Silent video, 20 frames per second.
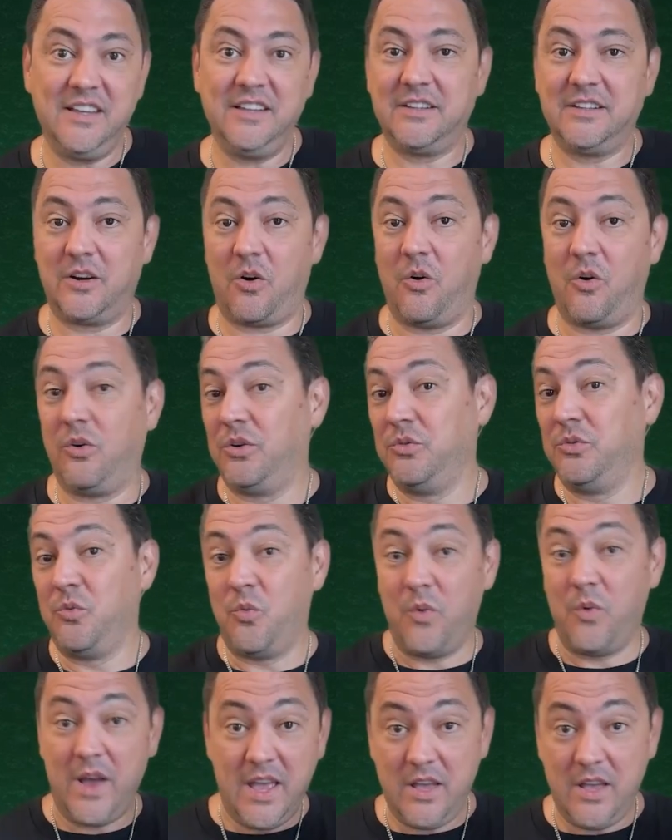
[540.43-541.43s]
their own
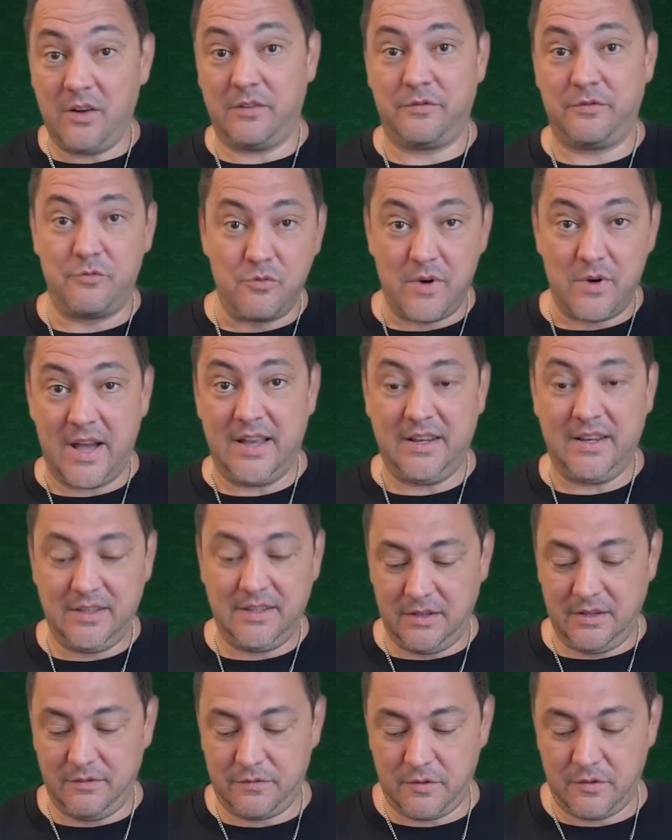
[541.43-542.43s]
way of writing
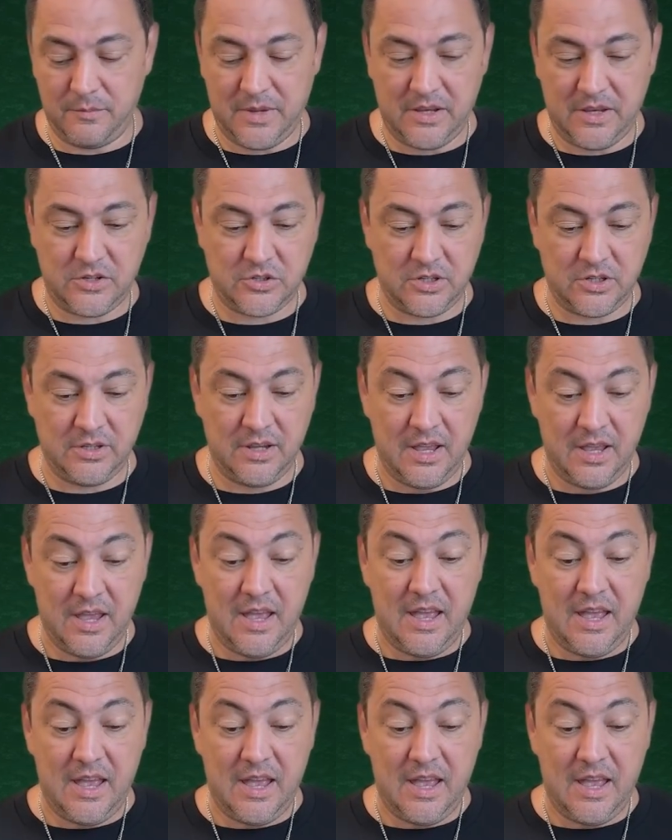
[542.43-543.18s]
the information,